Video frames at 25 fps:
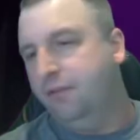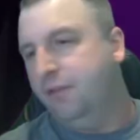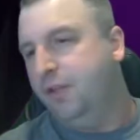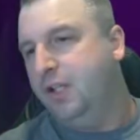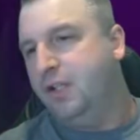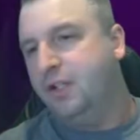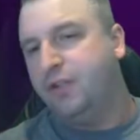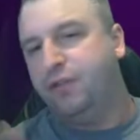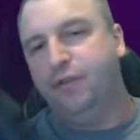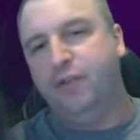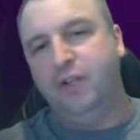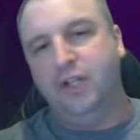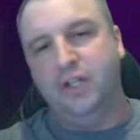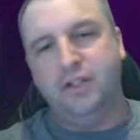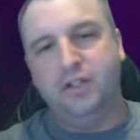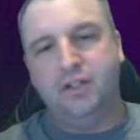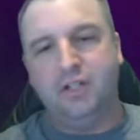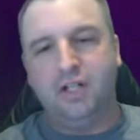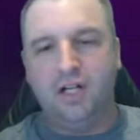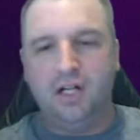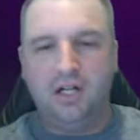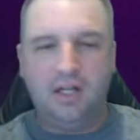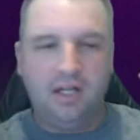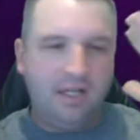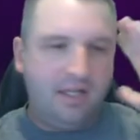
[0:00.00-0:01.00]
This
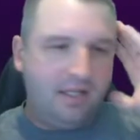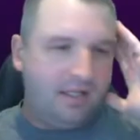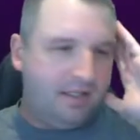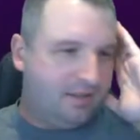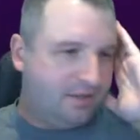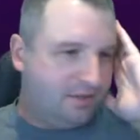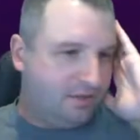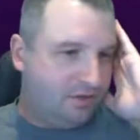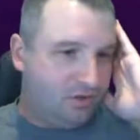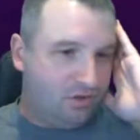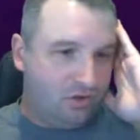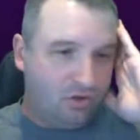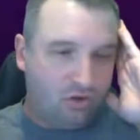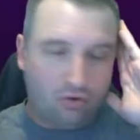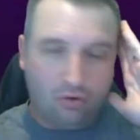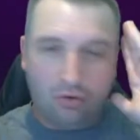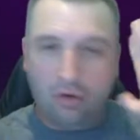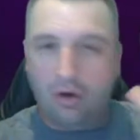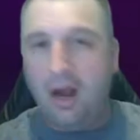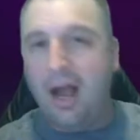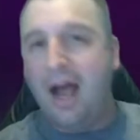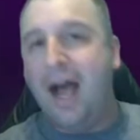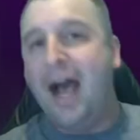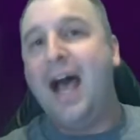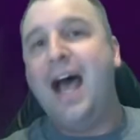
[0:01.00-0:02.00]
filter is
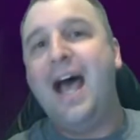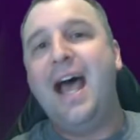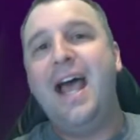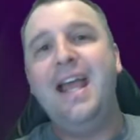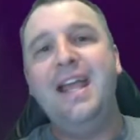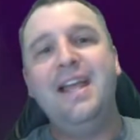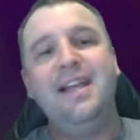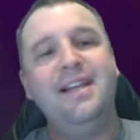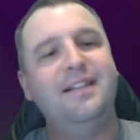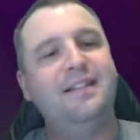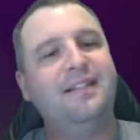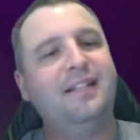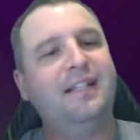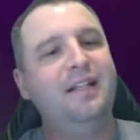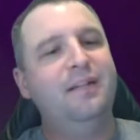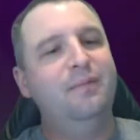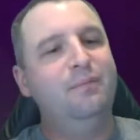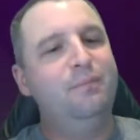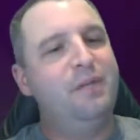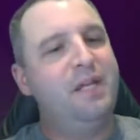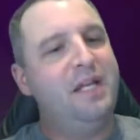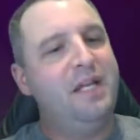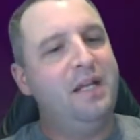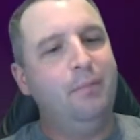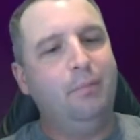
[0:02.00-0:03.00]
dry as can
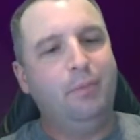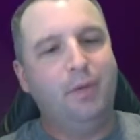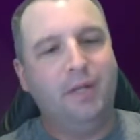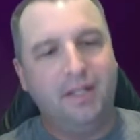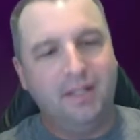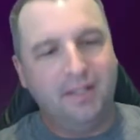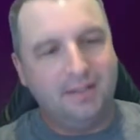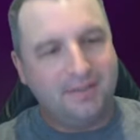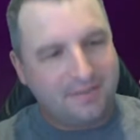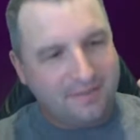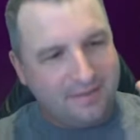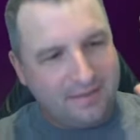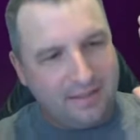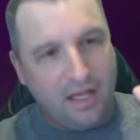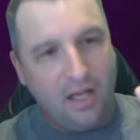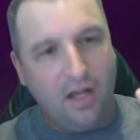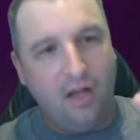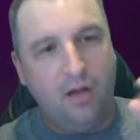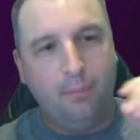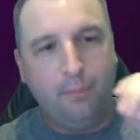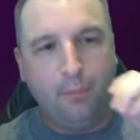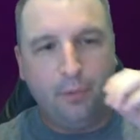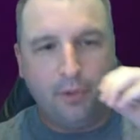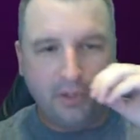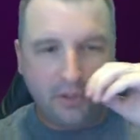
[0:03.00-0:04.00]
be, but it still
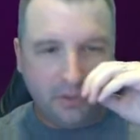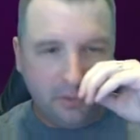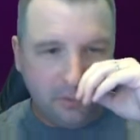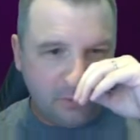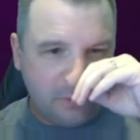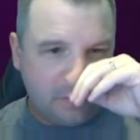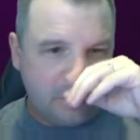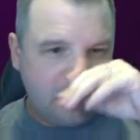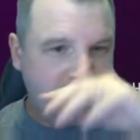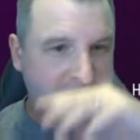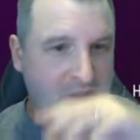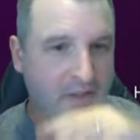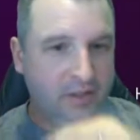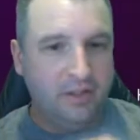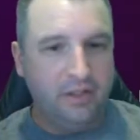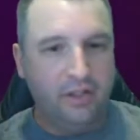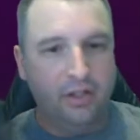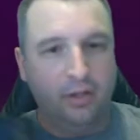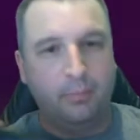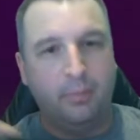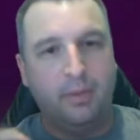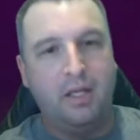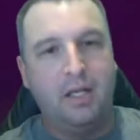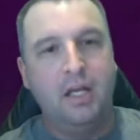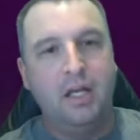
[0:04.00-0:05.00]
produces a little
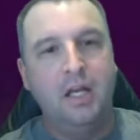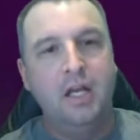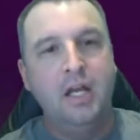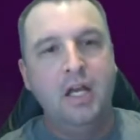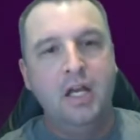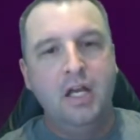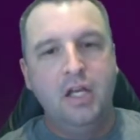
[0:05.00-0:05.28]
bit.